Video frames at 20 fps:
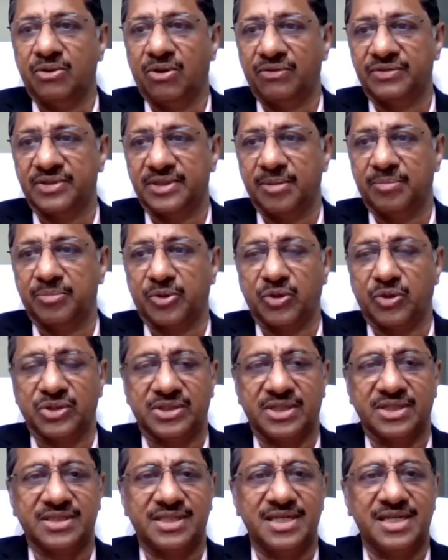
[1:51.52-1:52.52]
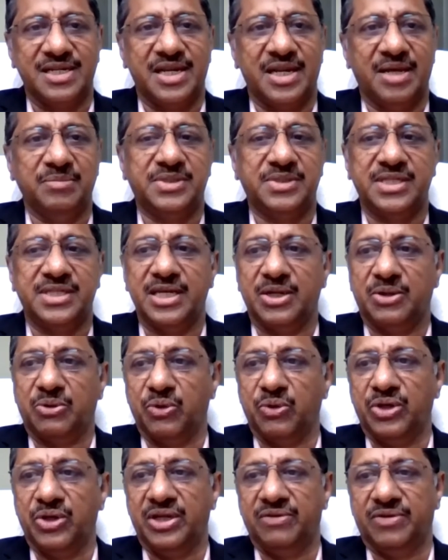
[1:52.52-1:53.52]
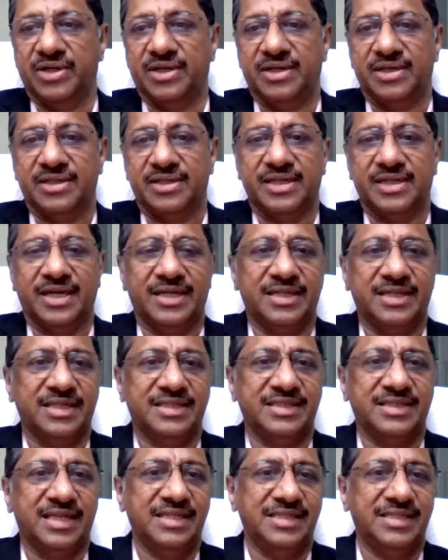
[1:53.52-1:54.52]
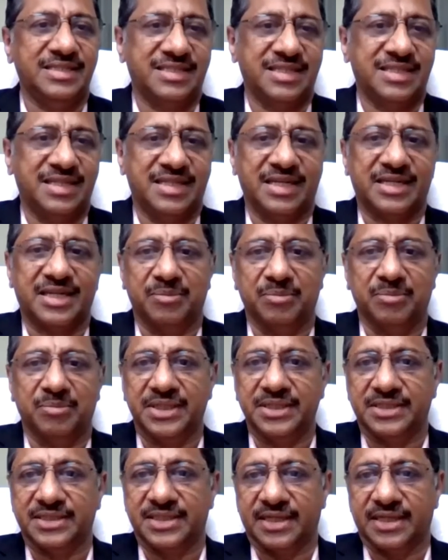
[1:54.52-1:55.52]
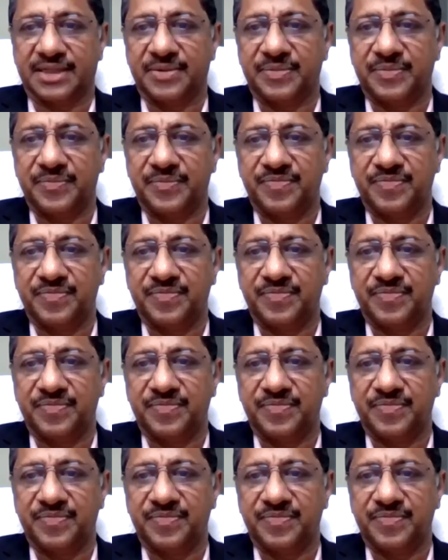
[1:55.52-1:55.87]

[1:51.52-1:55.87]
of the process in M C A twenty-one and the changes in the Companies Act.